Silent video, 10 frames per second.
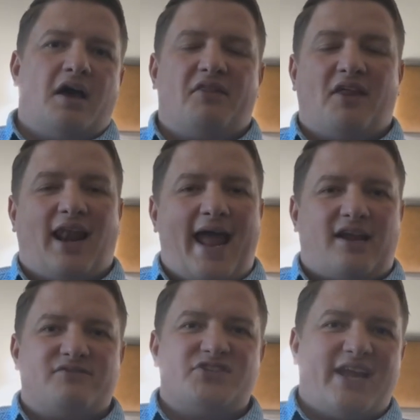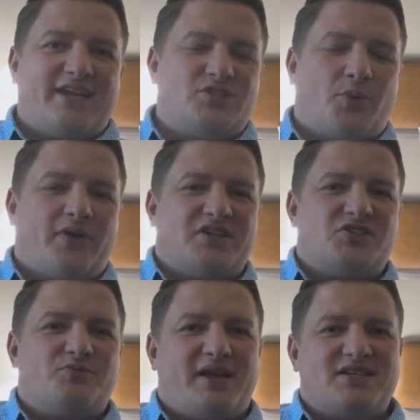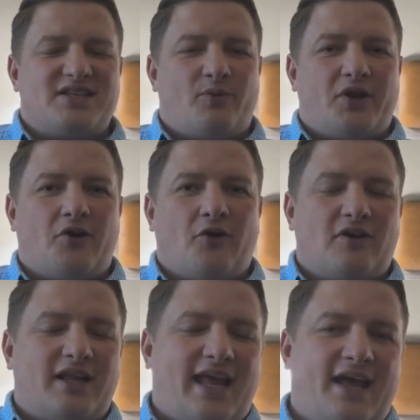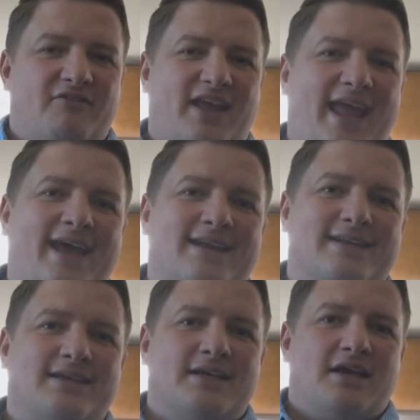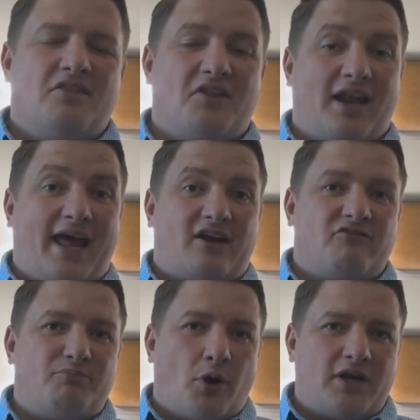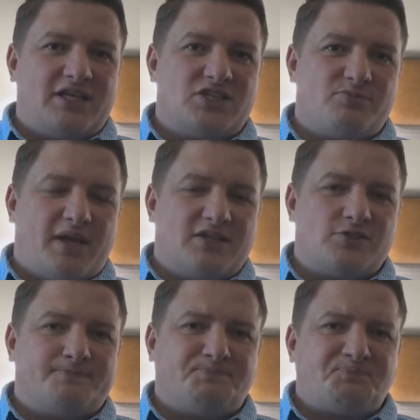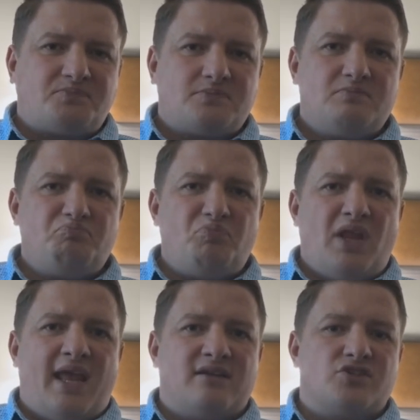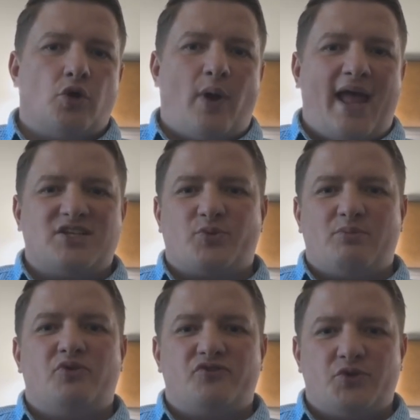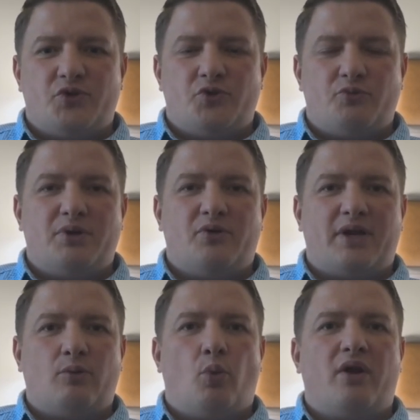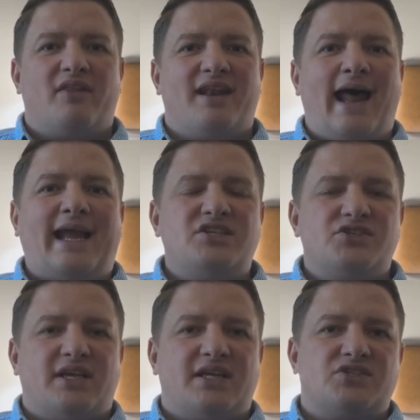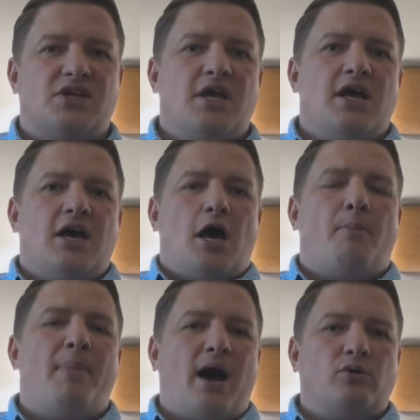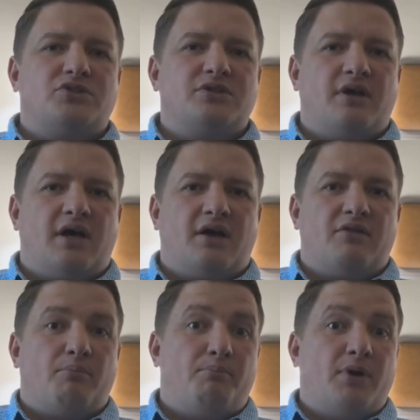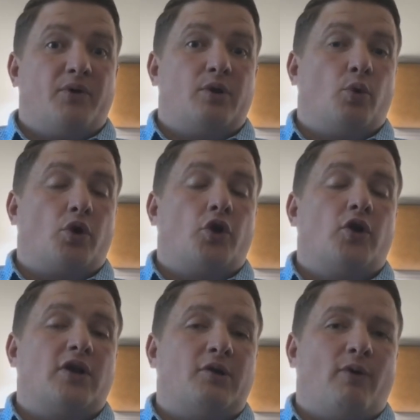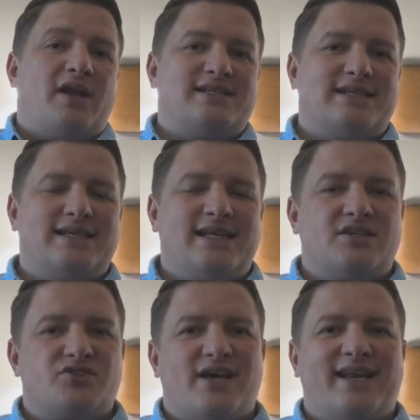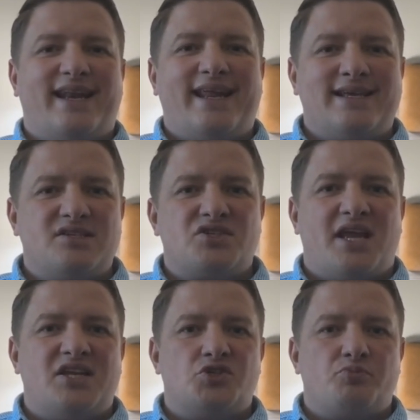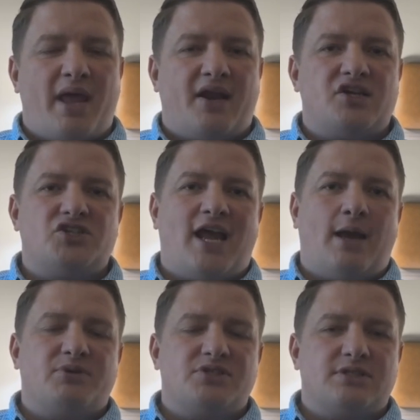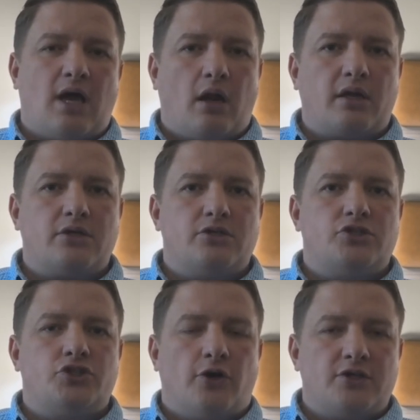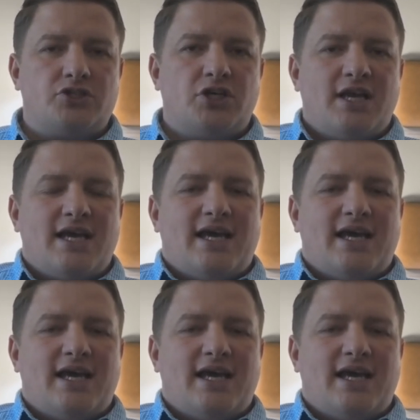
Uh, the lack of sanctuary space that we currently have, and the lack of parking space. And so as we move to a new building, one of the nice things about uh, the building we're currently renting is that it is a Spanish apostolic church,